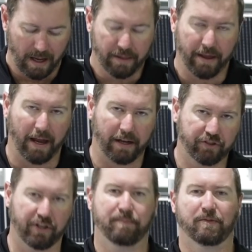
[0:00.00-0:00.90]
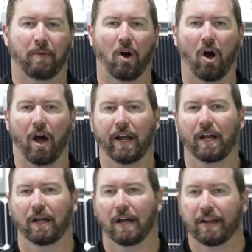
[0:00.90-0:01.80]
They're cheap to buy,
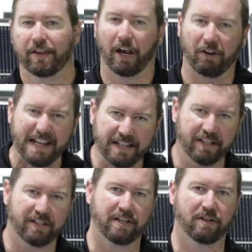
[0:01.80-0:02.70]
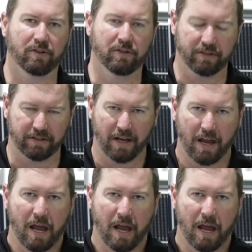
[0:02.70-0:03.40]
they're easy to use,